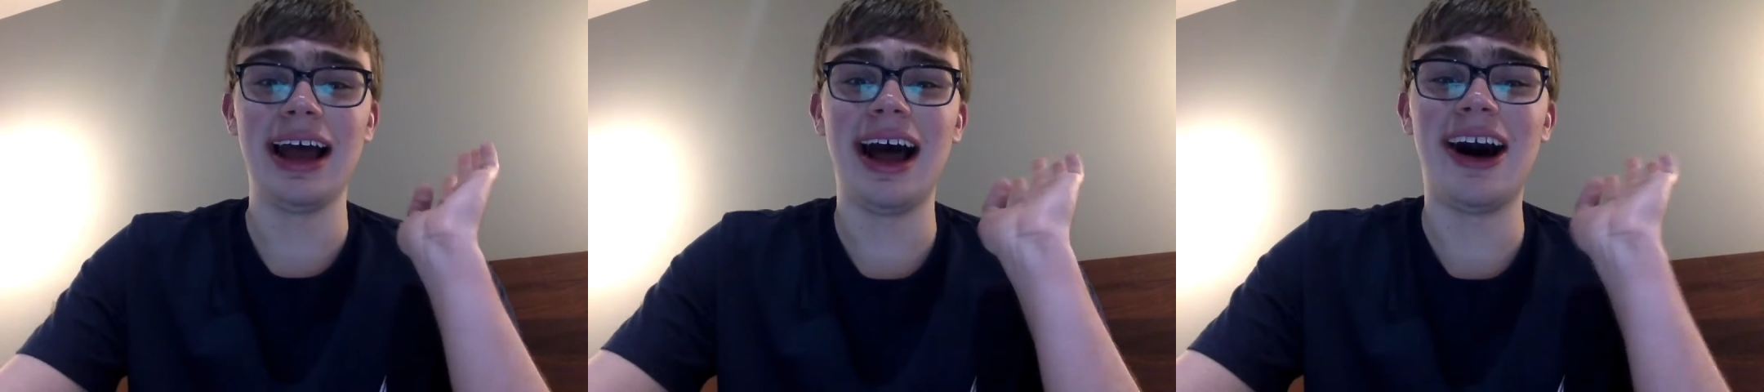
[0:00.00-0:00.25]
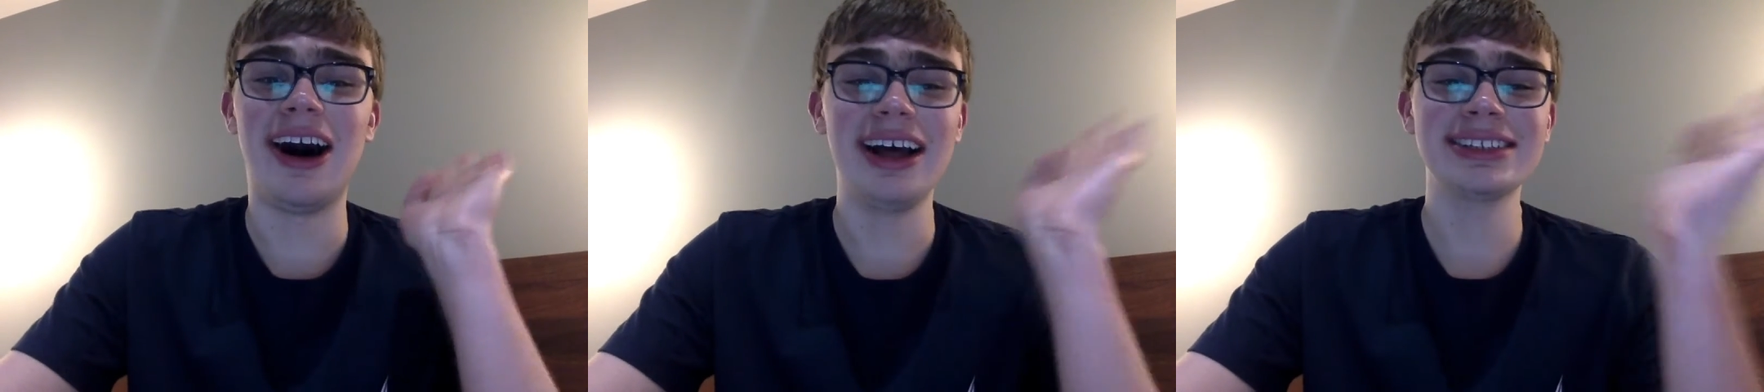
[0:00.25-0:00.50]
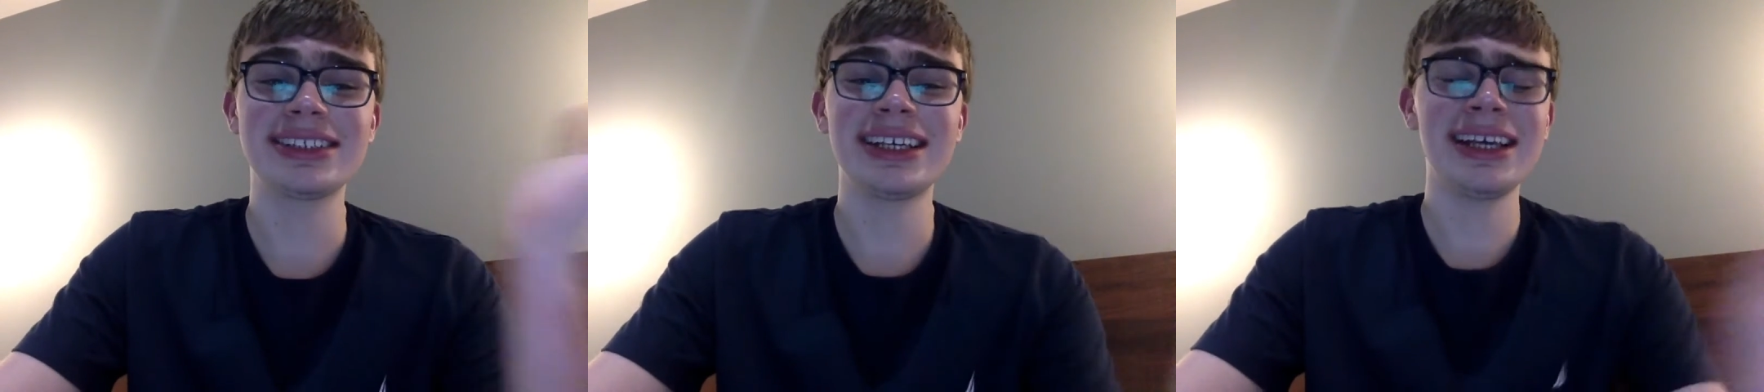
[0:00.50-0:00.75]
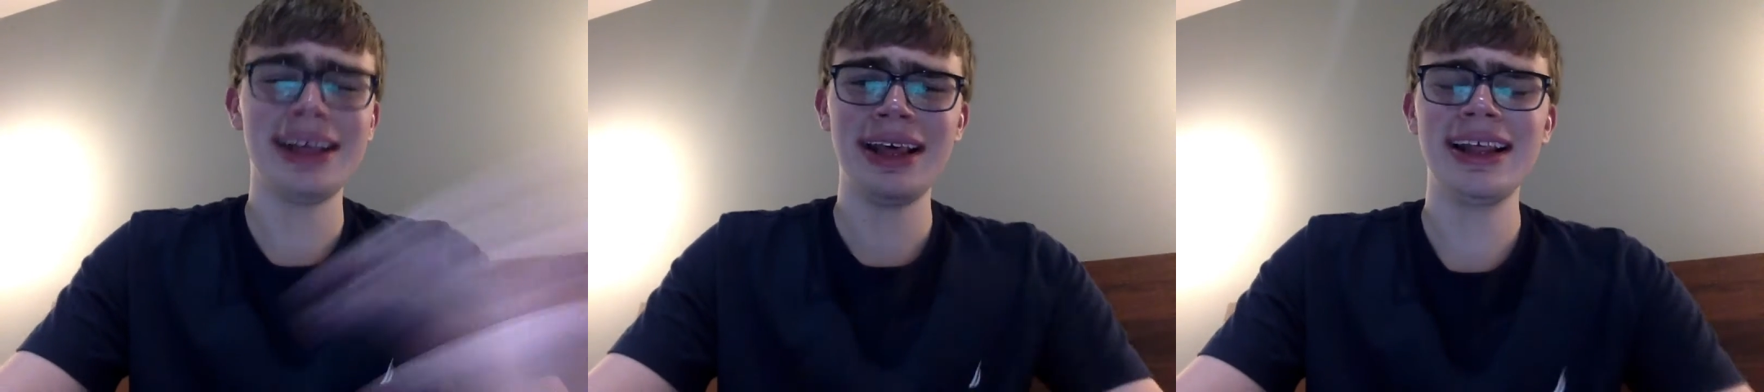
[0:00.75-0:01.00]

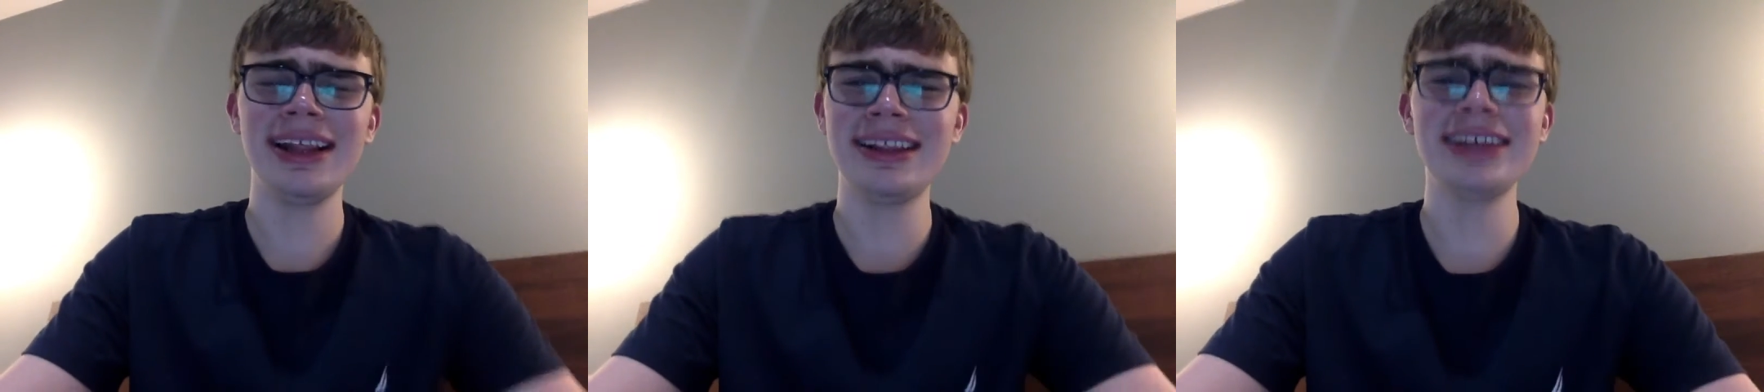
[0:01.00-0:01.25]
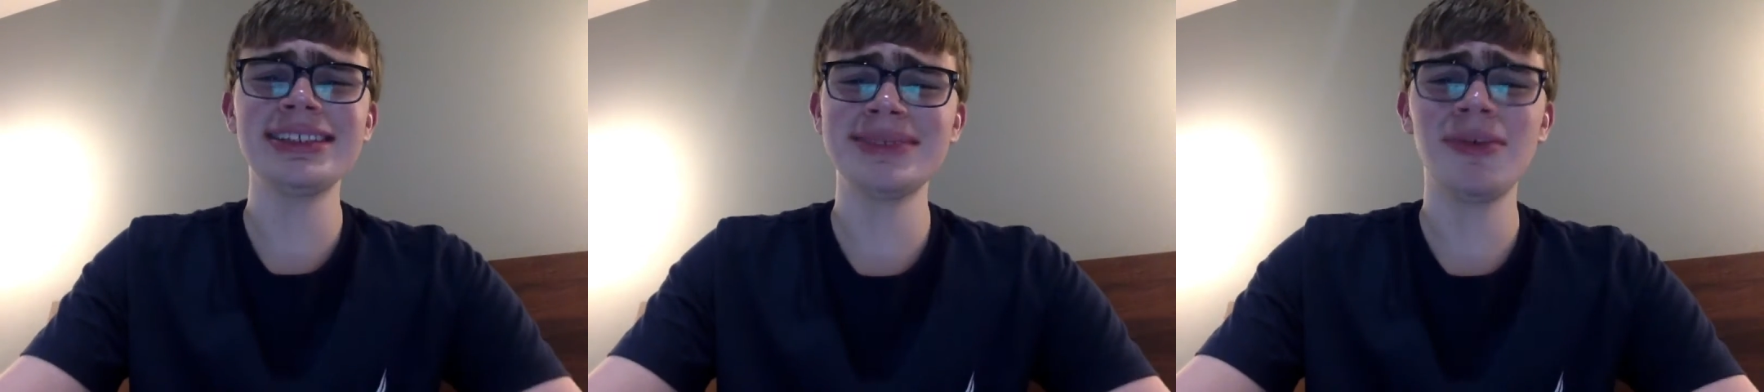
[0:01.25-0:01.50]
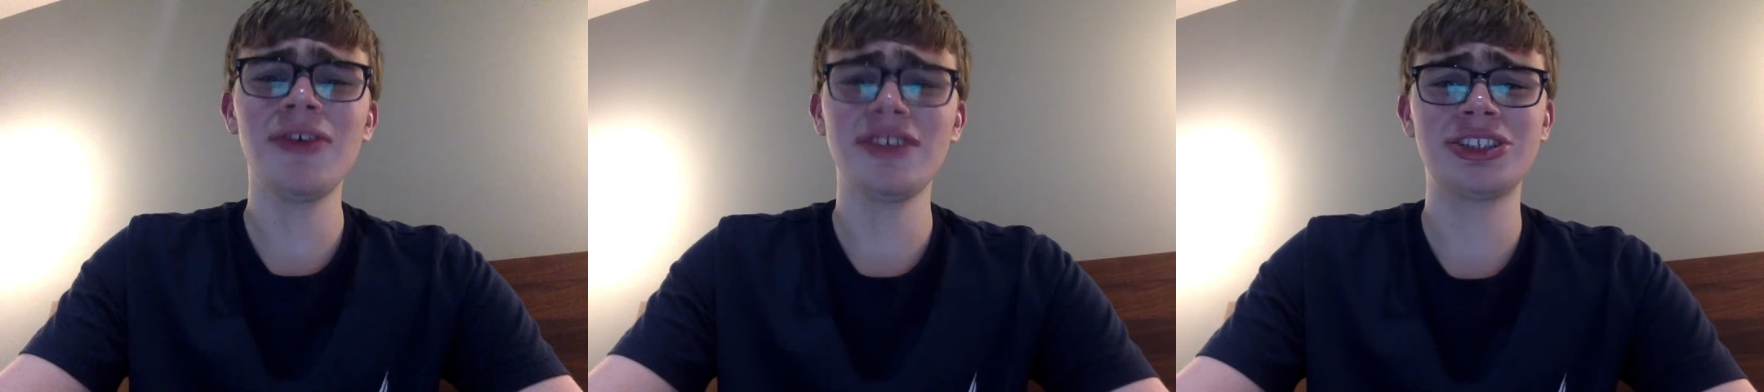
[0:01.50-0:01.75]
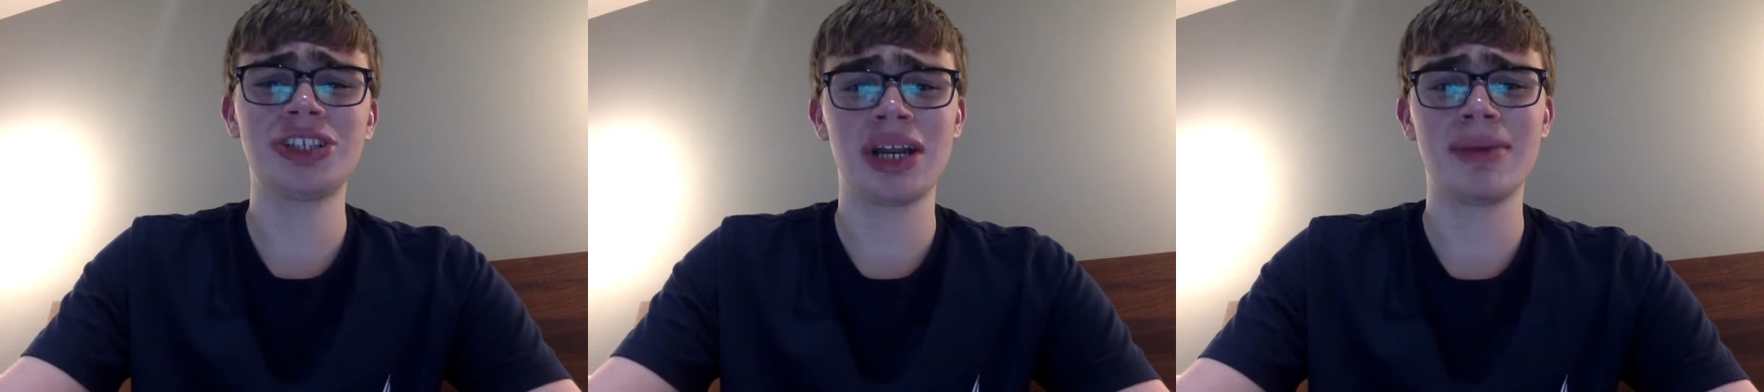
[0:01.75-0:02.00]
Honestly, this movie
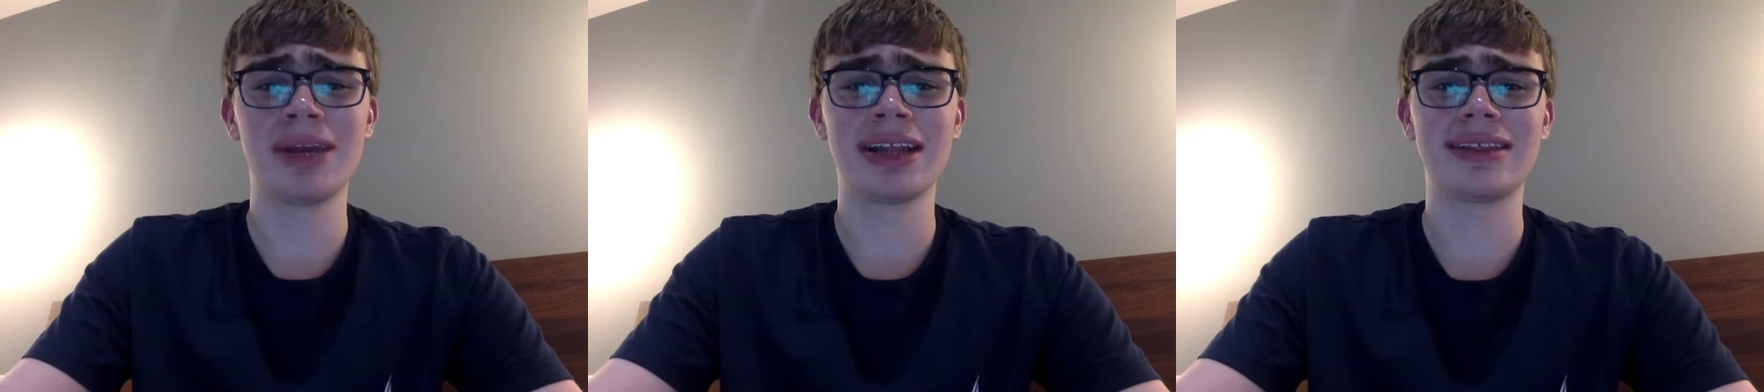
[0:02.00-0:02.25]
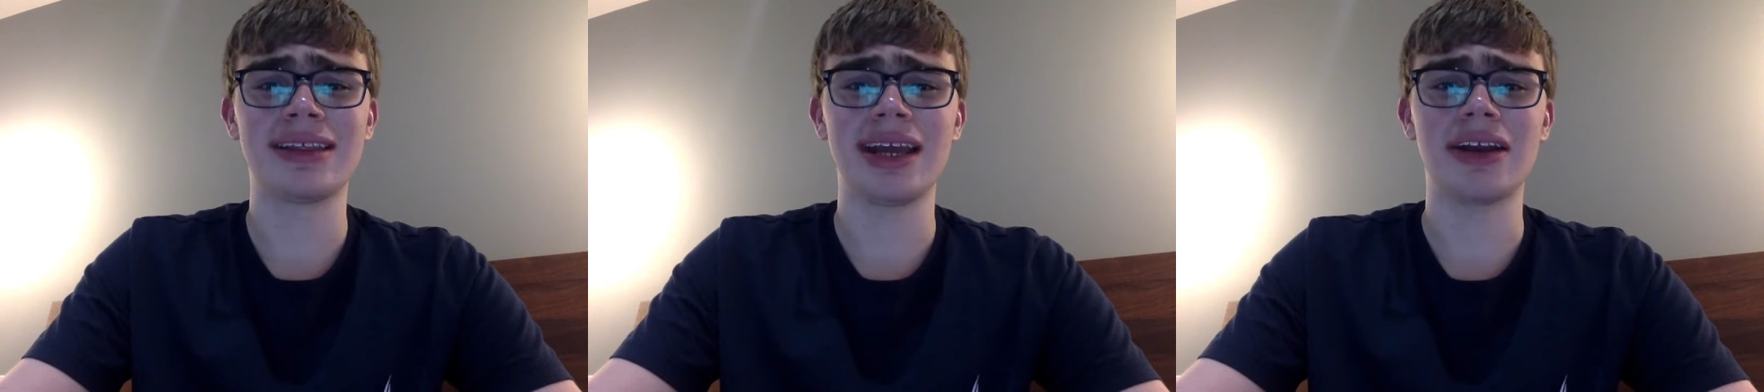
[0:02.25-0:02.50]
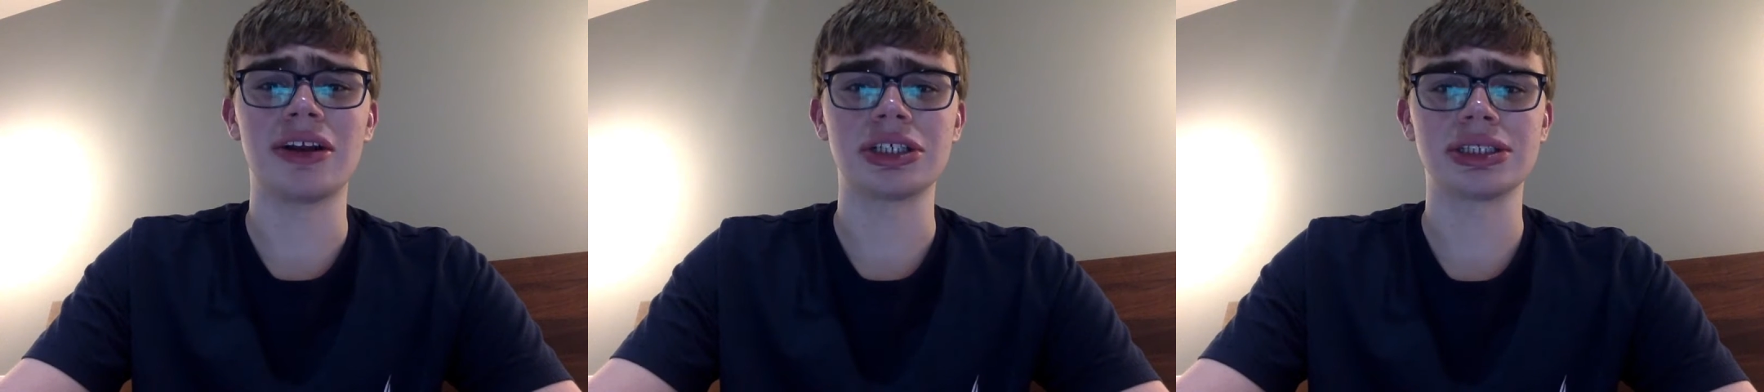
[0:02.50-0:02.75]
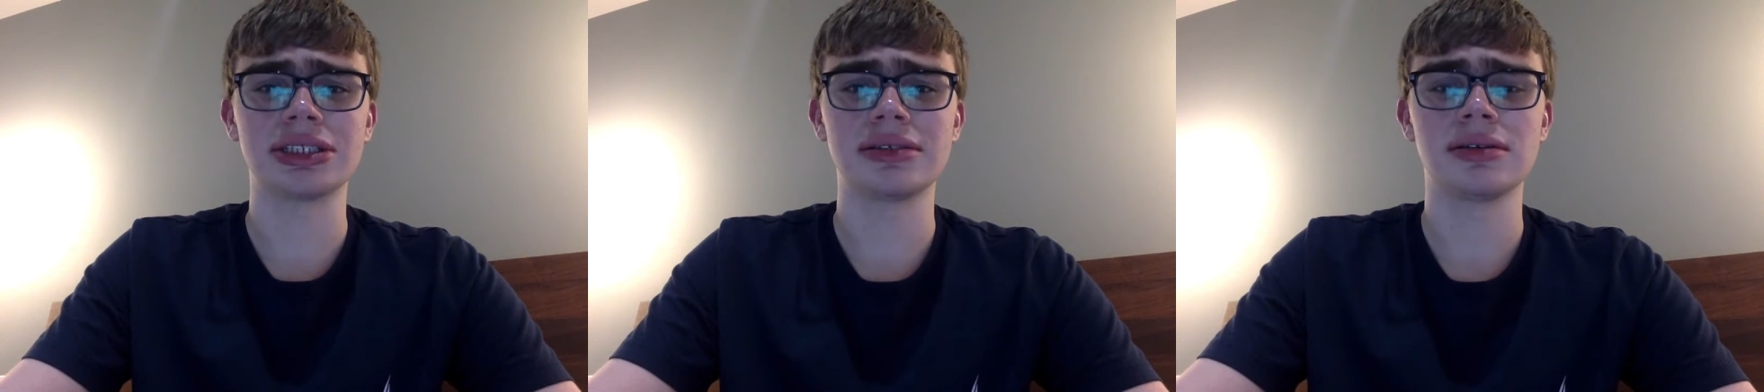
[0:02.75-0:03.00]
should have been in
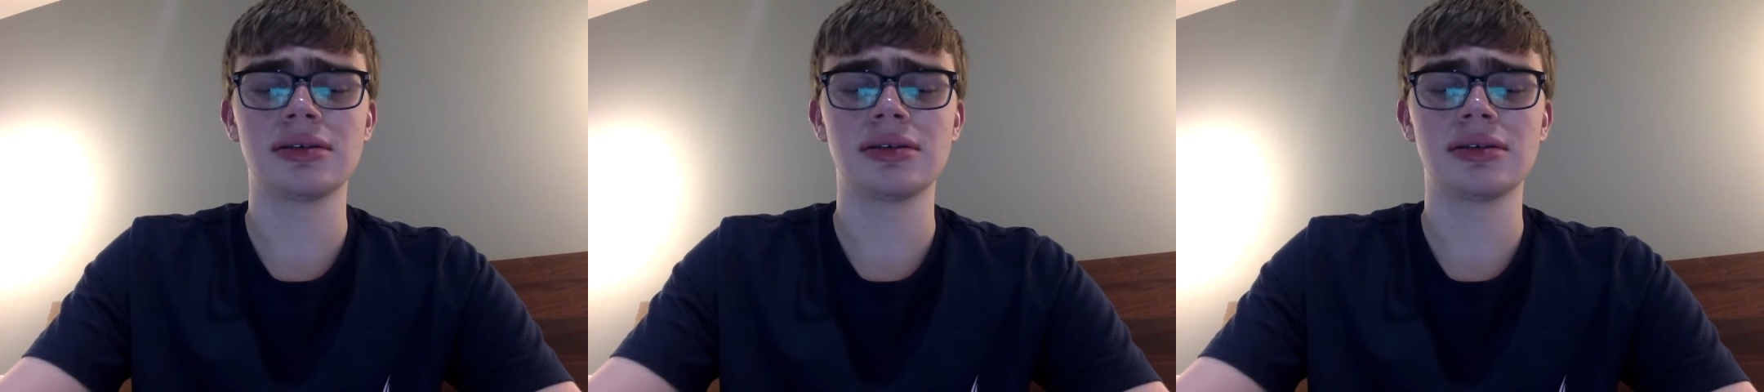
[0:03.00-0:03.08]
theaters.